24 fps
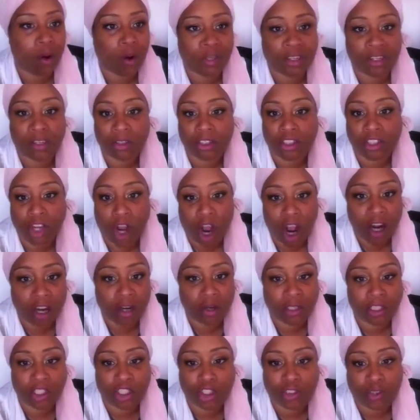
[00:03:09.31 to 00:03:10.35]
or their
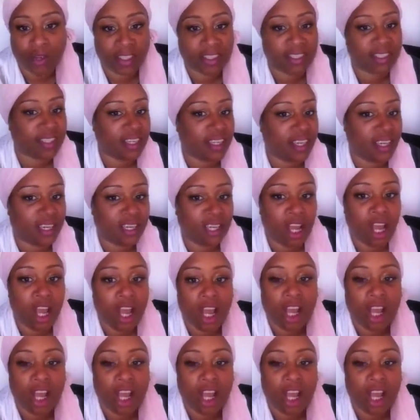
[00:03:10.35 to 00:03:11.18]
daughter's dressed in